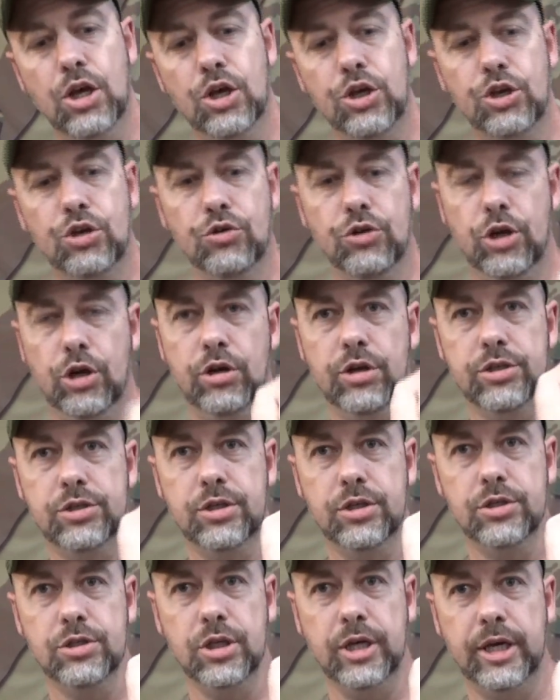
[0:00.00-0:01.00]
You'll notice
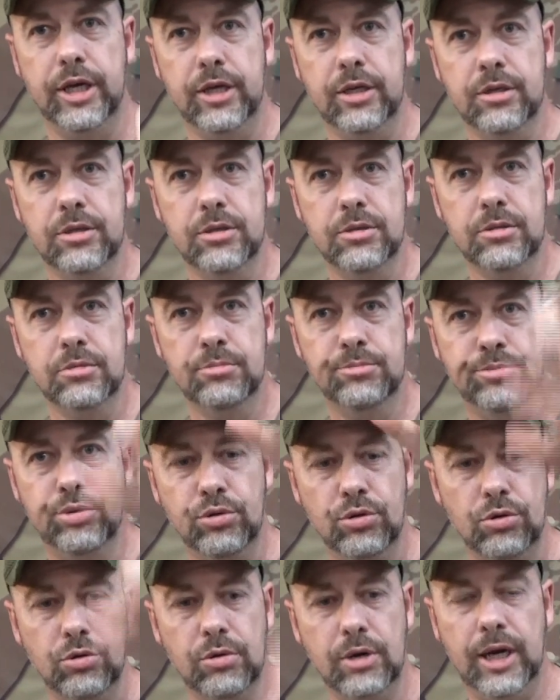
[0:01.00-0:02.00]
there's a
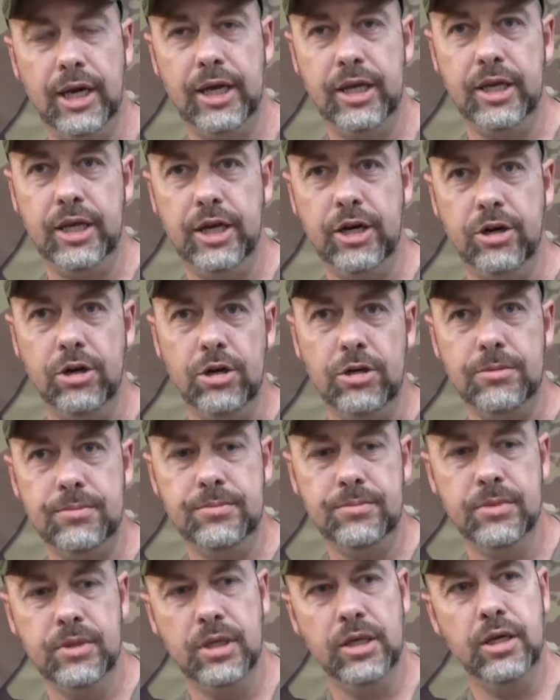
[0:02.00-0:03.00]
pull right here,
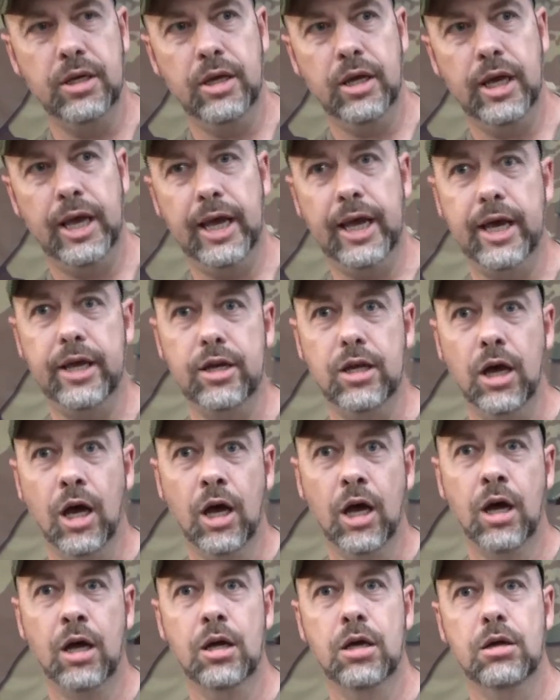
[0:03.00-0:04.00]
and
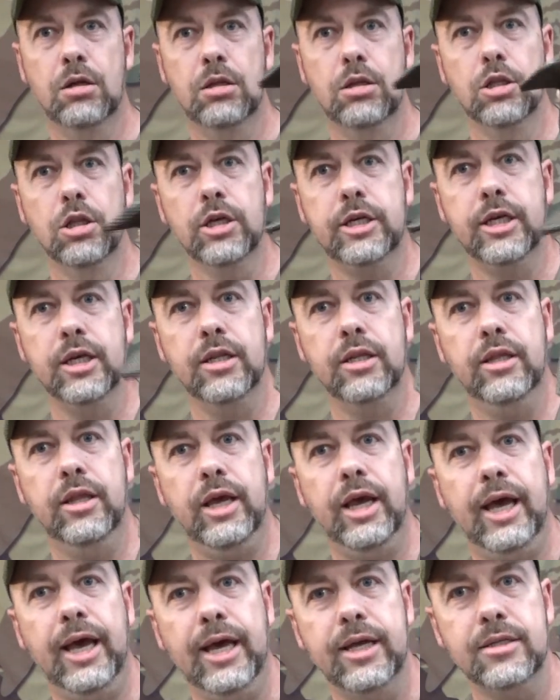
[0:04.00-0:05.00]
oh, look at
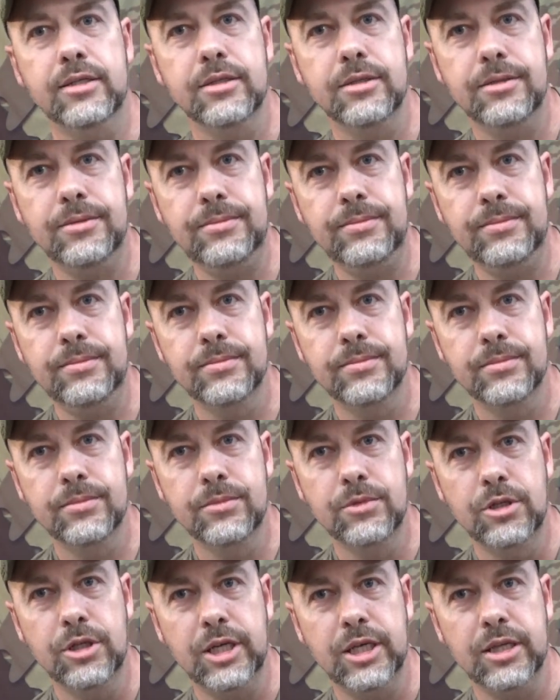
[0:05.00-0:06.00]
that.
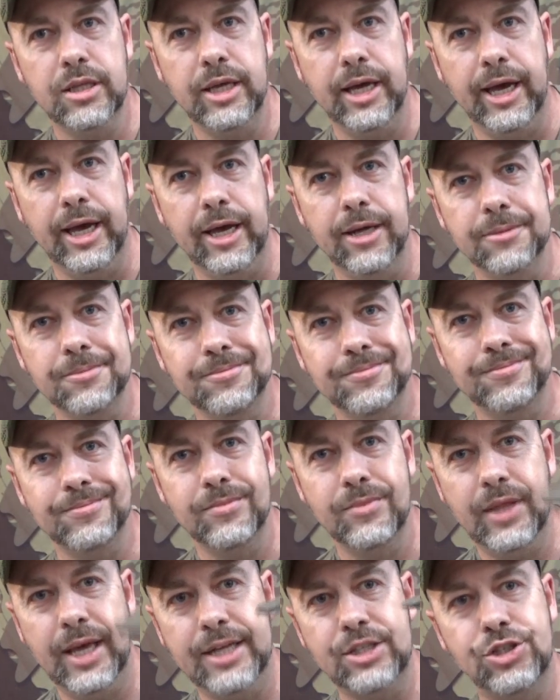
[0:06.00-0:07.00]
Look at that.
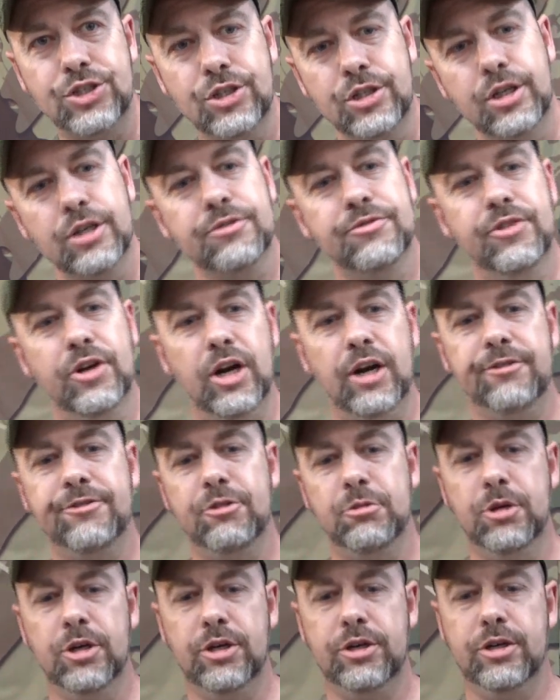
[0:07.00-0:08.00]
That should look very
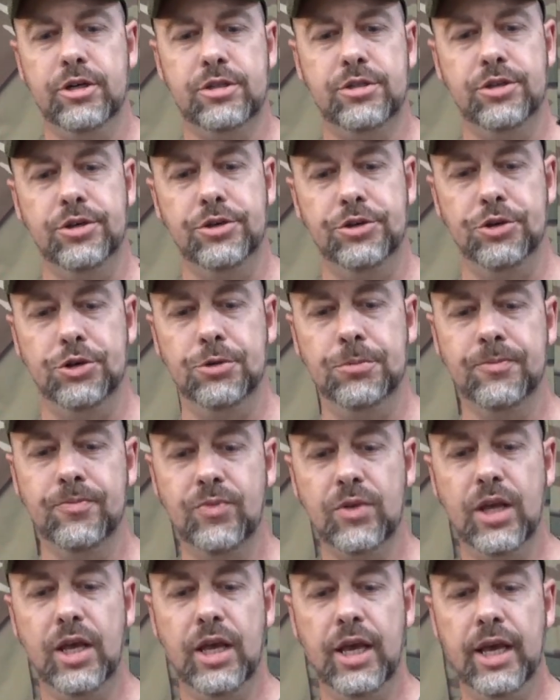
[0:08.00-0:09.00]
familiar to you
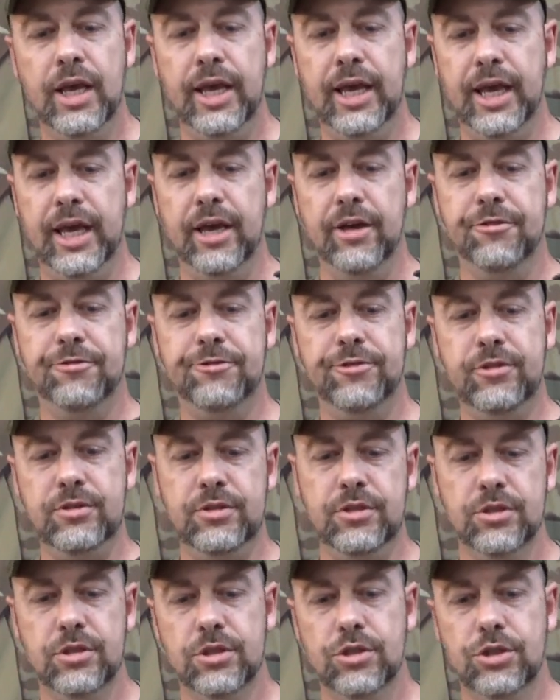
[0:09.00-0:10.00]

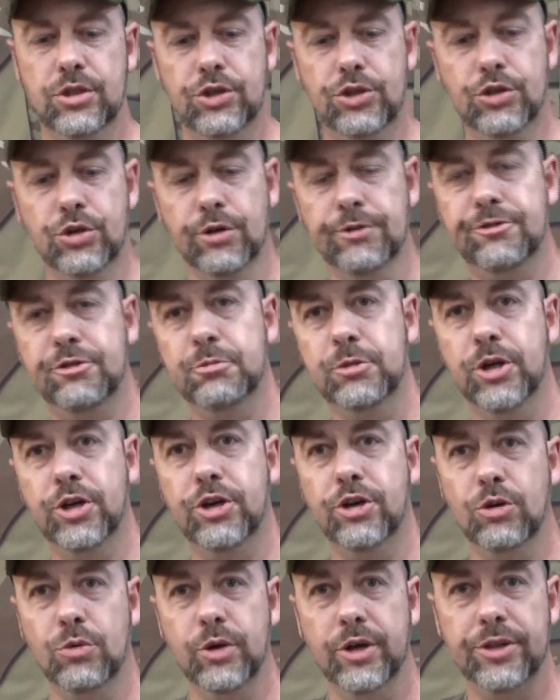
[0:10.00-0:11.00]
if you're
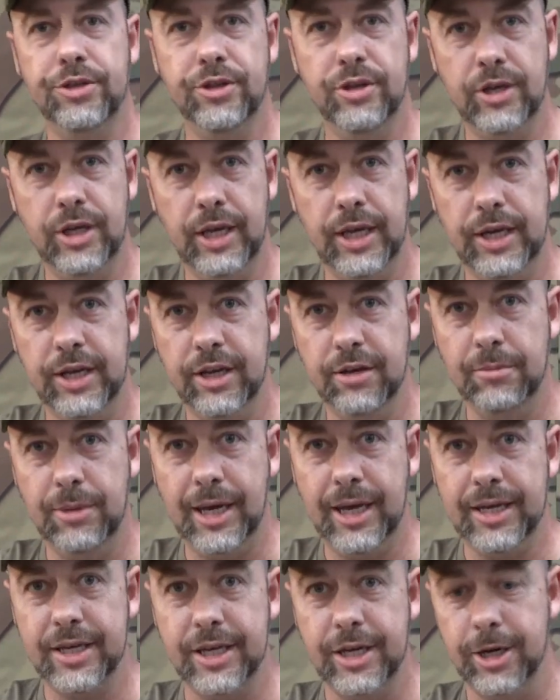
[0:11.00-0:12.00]
familiar with any of
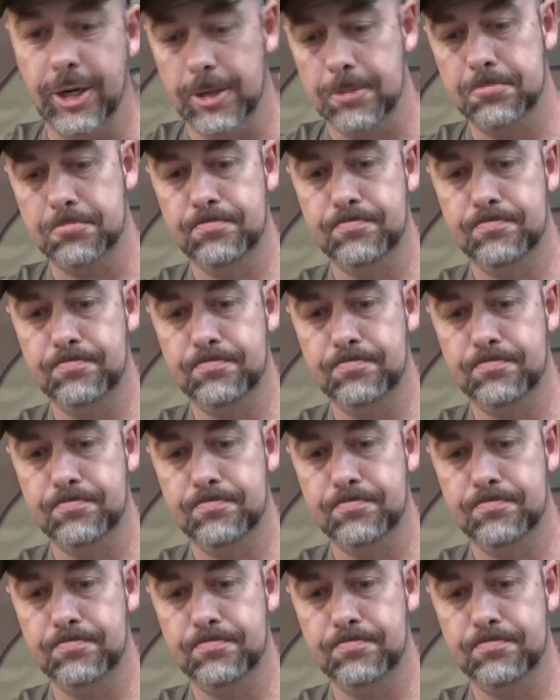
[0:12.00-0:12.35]
my gear.